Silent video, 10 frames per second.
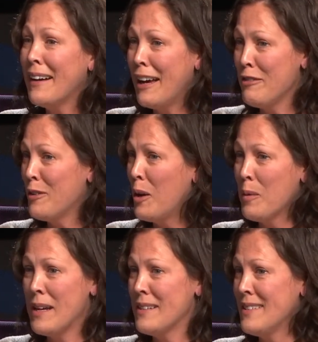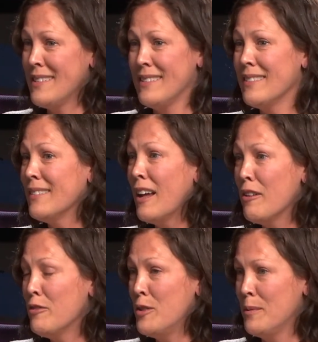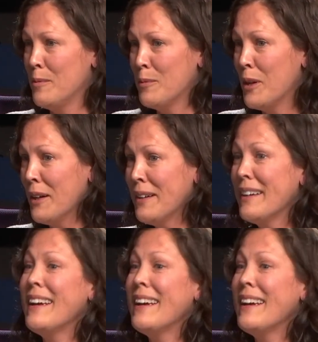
I've always loved work.